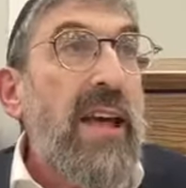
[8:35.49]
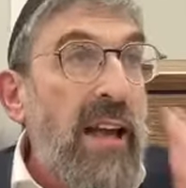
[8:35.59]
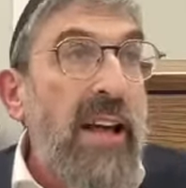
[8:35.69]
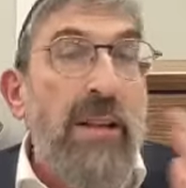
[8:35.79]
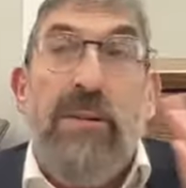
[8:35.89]

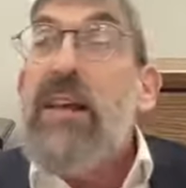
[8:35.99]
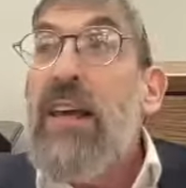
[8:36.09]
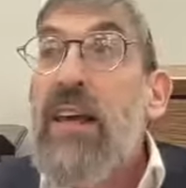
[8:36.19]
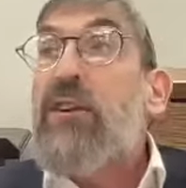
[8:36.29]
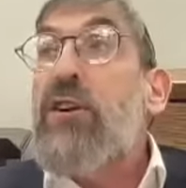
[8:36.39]
In other words,
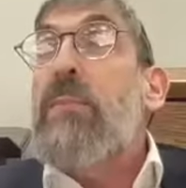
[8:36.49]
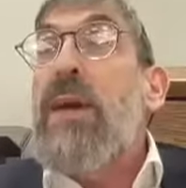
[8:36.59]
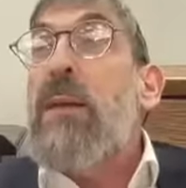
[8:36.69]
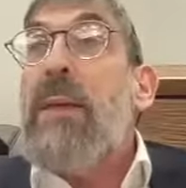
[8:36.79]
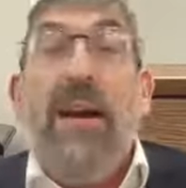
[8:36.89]
it could
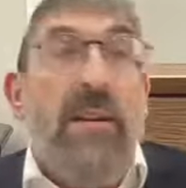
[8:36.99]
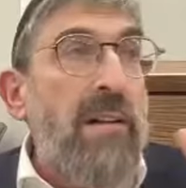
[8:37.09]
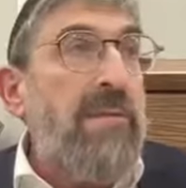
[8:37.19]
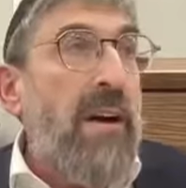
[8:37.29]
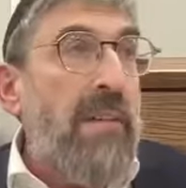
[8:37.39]
be a matter
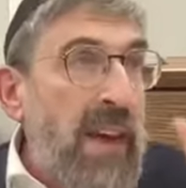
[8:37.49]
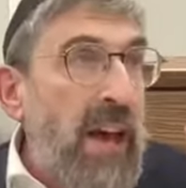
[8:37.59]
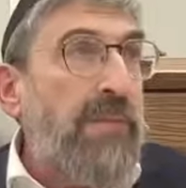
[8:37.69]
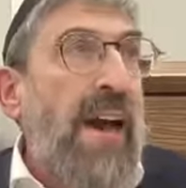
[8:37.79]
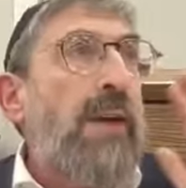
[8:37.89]
of a
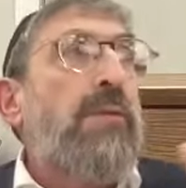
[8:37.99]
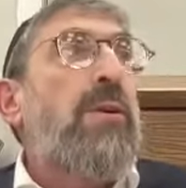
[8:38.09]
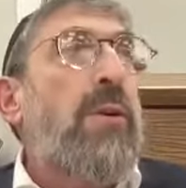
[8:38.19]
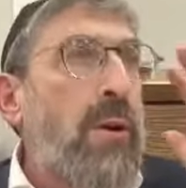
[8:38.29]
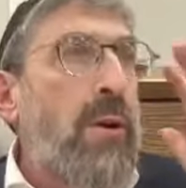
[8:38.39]
half hour
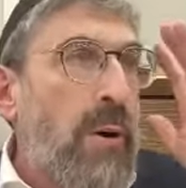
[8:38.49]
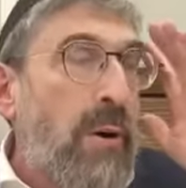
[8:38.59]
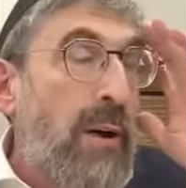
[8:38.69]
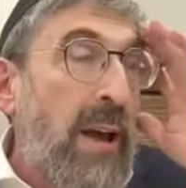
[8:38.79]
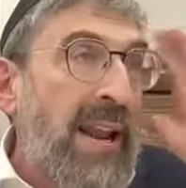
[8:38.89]

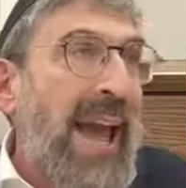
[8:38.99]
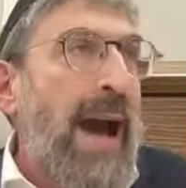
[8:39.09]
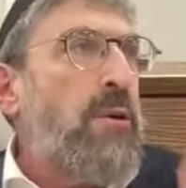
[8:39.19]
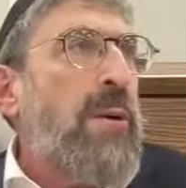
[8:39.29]
or an hour,